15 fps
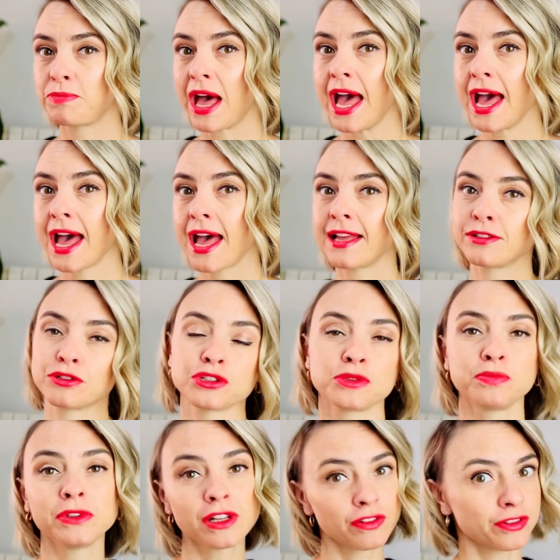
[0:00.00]
bad or
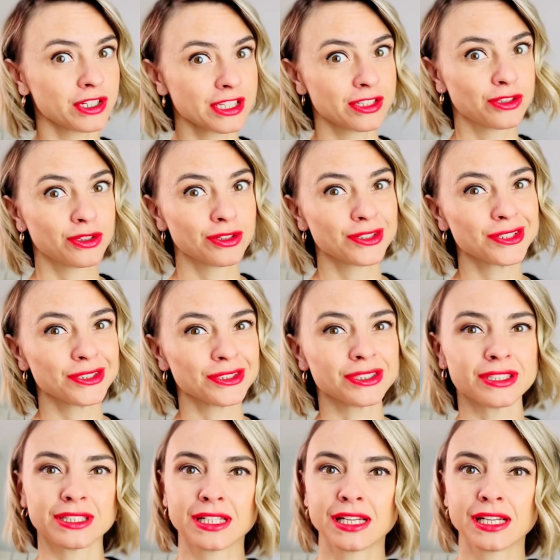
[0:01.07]
spillover is good.